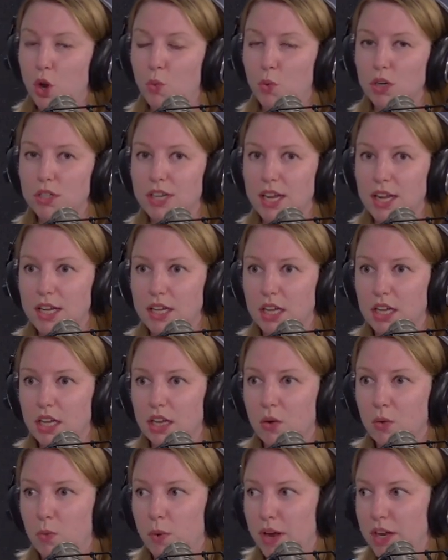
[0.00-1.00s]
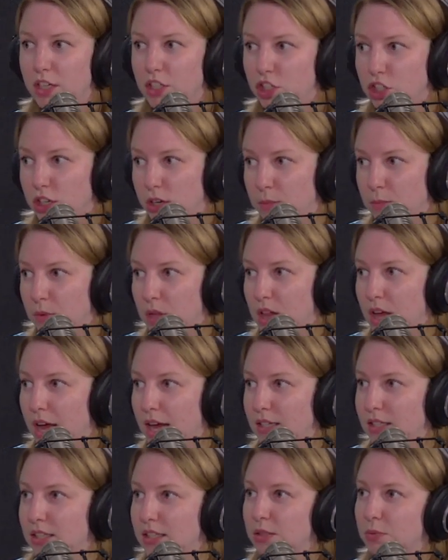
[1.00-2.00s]
know, we're taking away gym
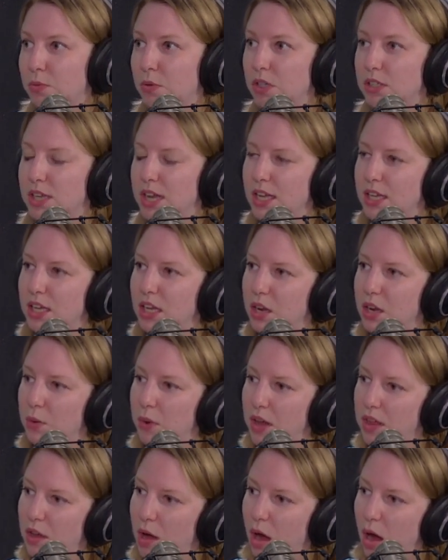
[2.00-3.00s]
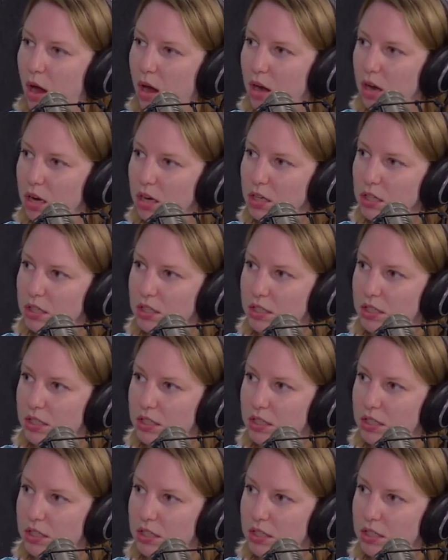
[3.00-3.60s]
classes. But we're taking recess, away the art.